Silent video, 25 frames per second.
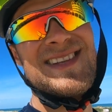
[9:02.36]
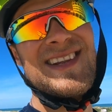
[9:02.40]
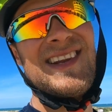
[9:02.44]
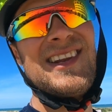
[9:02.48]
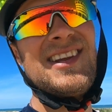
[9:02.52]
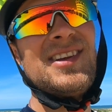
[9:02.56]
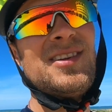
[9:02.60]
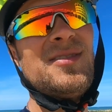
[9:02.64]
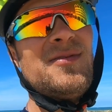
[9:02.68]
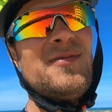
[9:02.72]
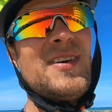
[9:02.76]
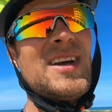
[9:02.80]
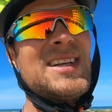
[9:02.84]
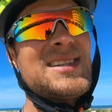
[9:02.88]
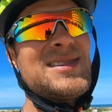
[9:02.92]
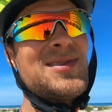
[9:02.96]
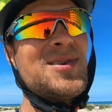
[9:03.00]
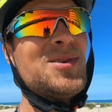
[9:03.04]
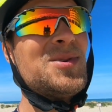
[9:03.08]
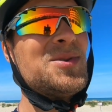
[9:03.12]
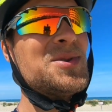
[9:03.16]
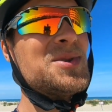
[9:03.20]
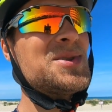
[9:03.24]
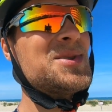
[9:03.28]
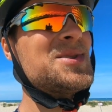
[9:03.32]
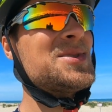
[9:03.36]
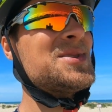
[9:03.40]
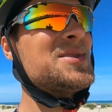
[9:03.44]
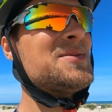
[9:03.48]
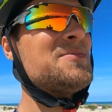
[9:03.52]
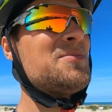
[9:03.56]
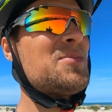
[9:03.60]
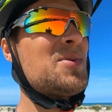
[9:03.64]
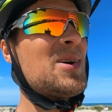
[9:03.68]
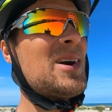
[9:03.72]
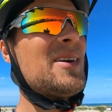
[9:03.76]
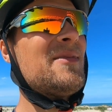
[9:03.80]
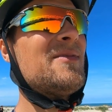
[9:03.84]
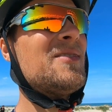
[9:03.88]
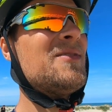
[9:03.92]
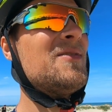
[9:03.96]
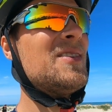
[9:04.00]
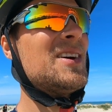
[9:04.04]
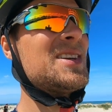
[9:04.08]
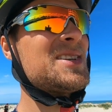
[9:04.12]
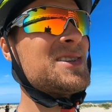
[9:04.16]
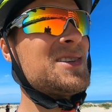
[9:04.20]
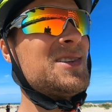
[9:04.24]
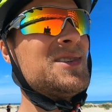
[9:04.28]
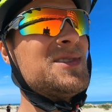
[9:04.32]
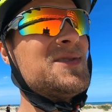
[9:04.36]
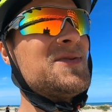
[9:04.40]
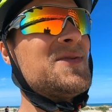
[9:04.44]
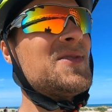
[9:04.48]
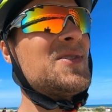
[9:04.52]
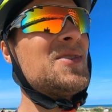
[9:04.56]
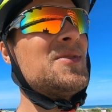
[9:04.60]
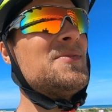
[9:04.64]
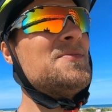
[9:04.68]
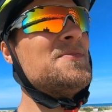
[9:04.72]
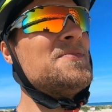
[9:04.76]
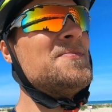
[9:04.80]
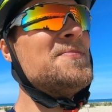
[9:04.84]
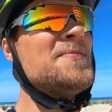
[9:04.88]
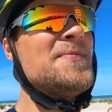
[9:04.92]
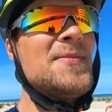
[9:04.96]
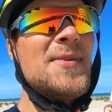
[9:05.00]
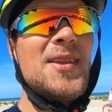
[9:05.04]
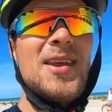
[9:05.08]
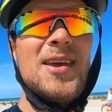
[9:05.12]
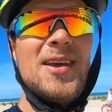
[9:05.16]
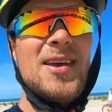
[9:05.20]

little vessels, private vessels from